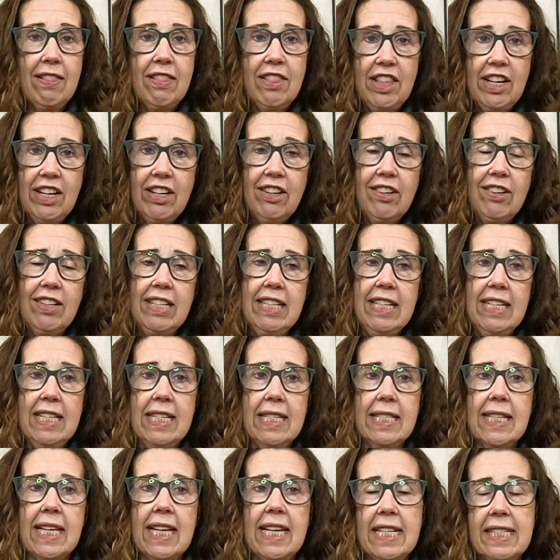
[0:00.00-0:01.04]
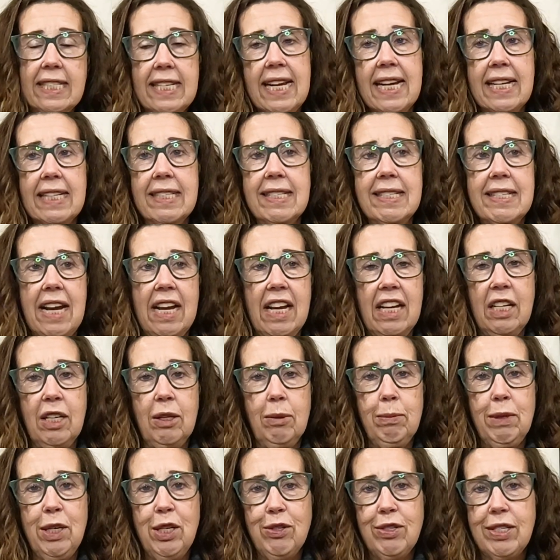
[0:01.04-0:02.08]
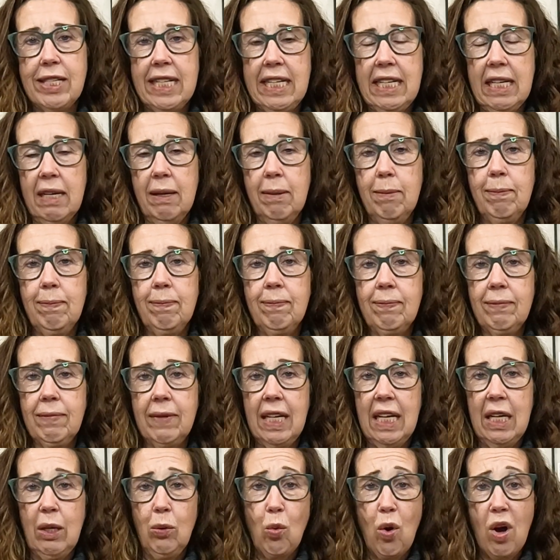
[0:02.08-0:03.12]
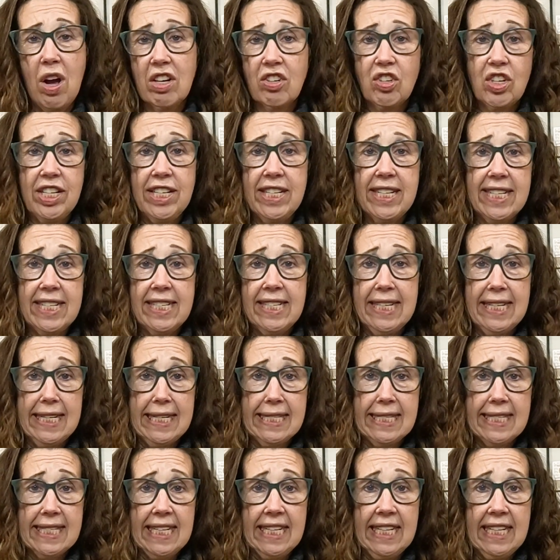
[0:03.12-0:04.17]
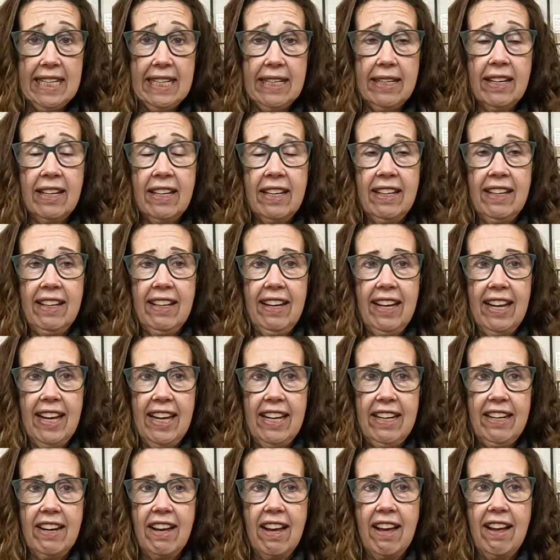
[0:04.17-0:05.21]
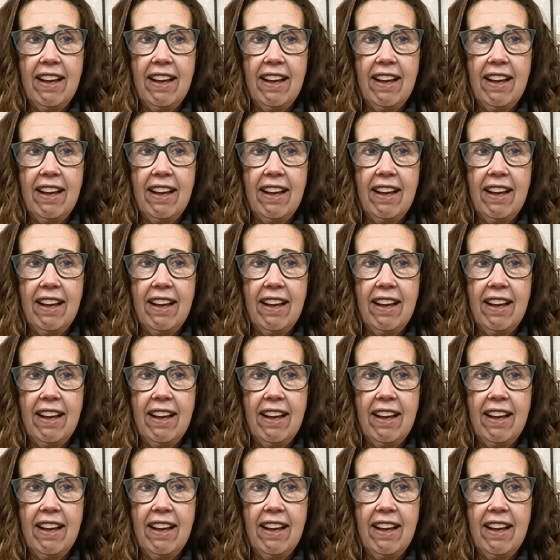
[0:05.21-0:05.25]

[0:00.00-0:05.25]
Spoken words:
There is a textile museum in Washington, D.C., and